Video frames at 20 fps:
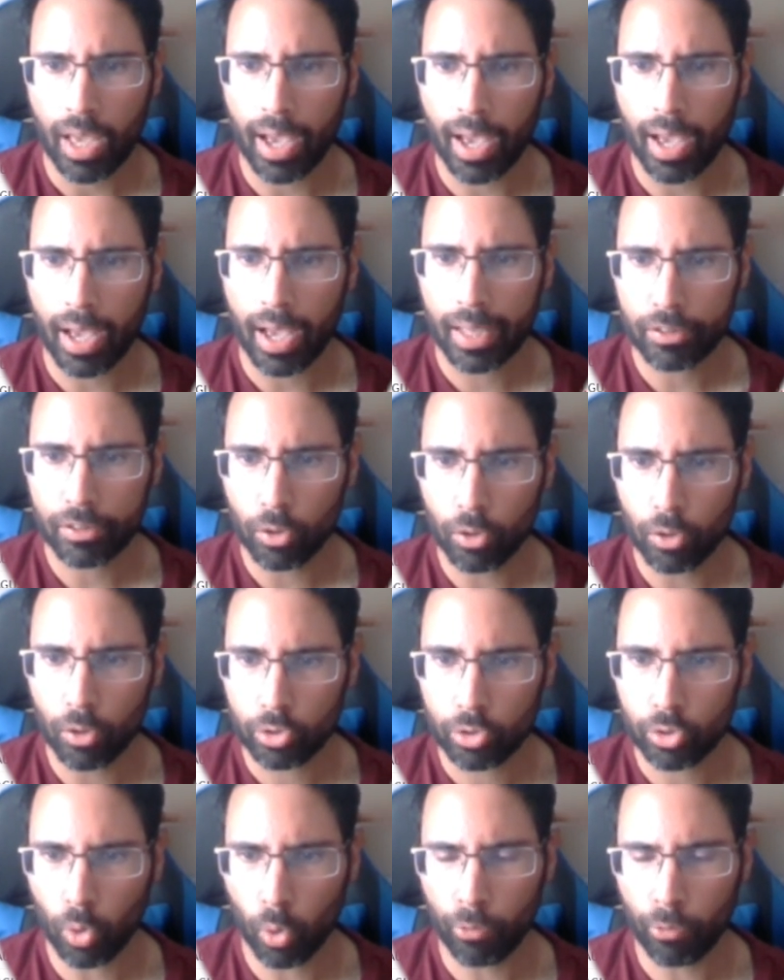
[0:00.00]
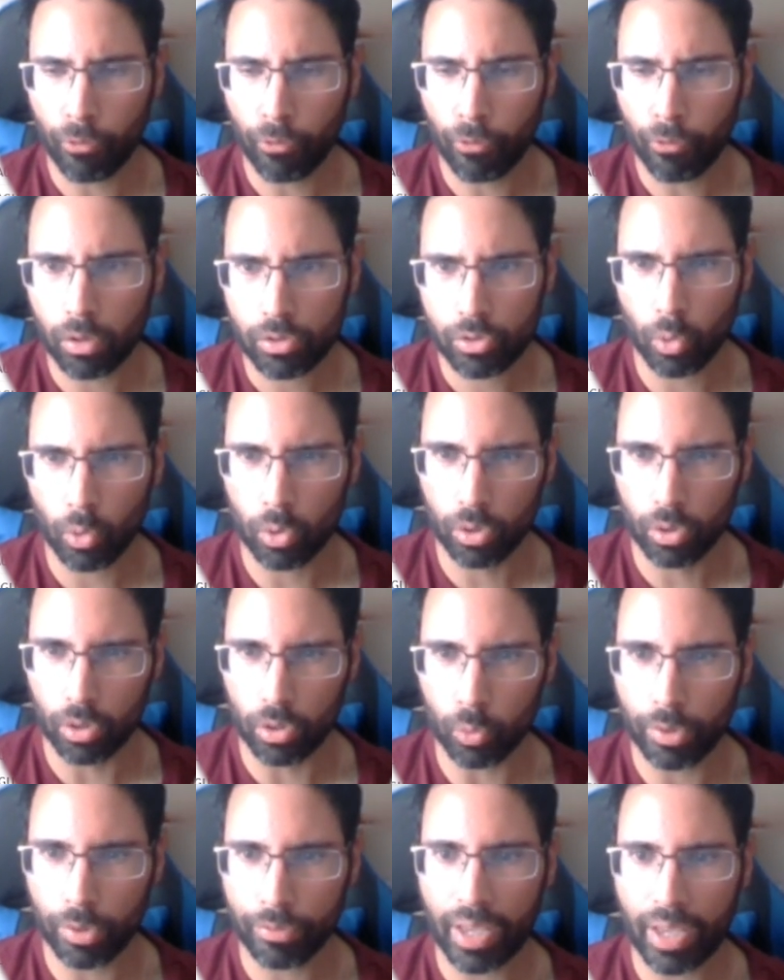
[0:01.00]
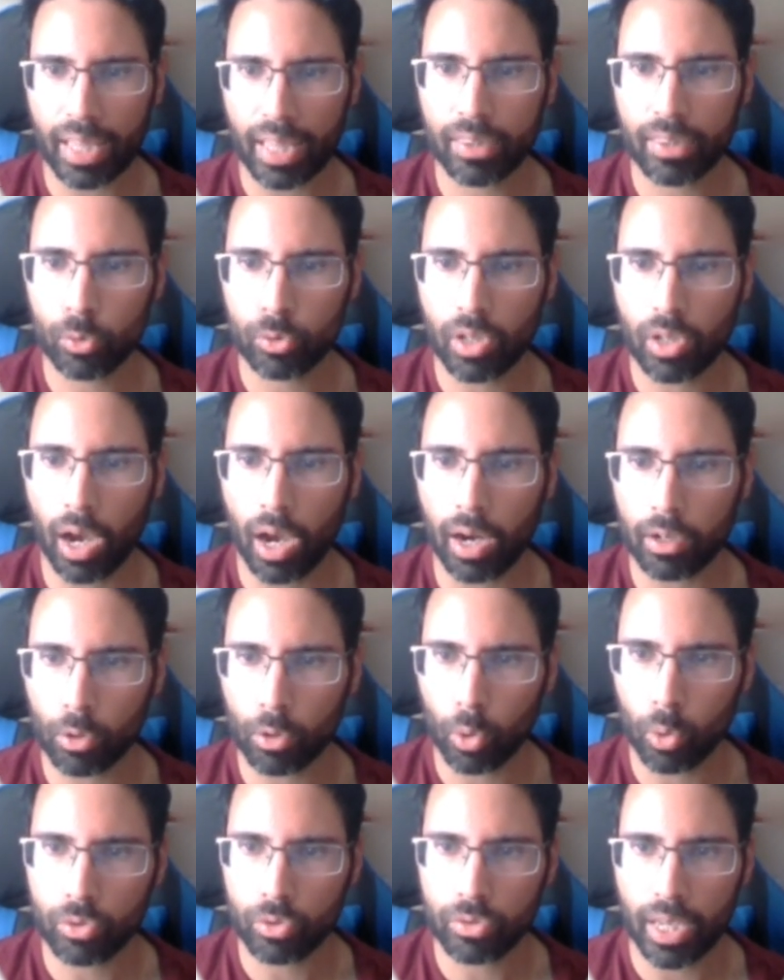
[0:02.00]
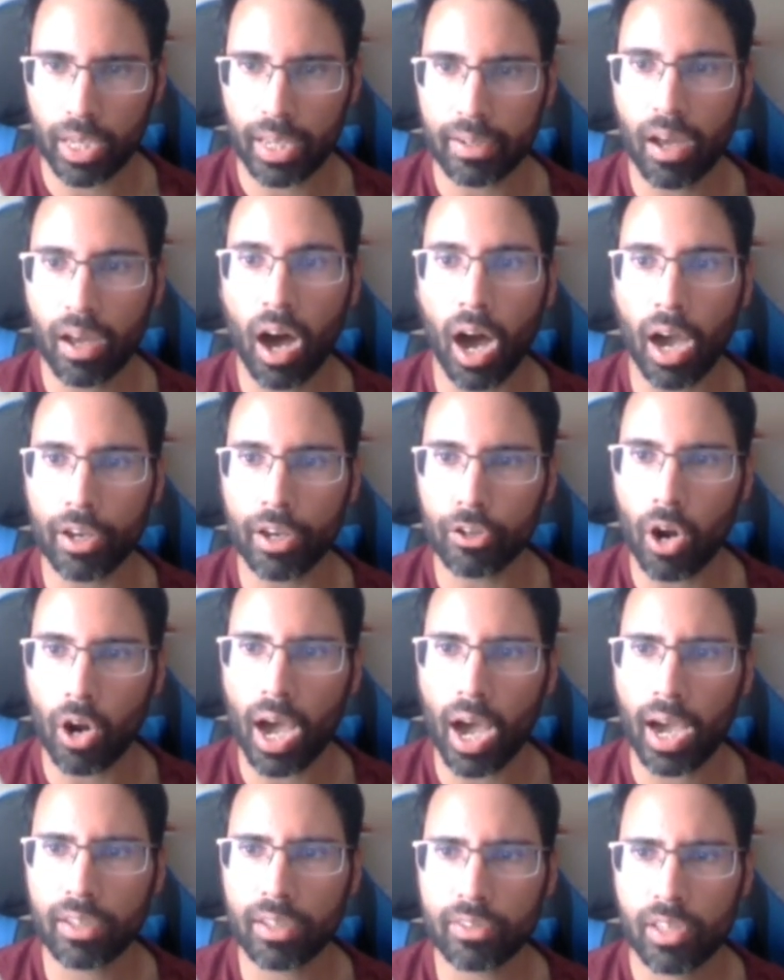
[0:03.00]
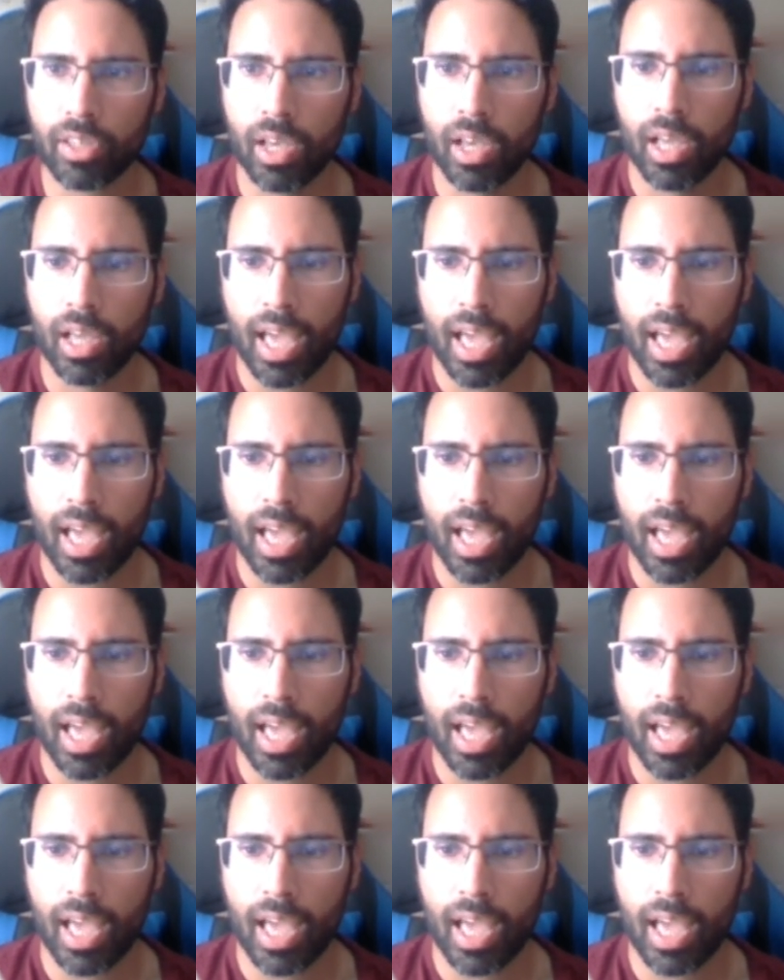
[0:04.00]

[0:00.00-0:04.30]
And you know, so far so good. We've had those higher lows and higher highs.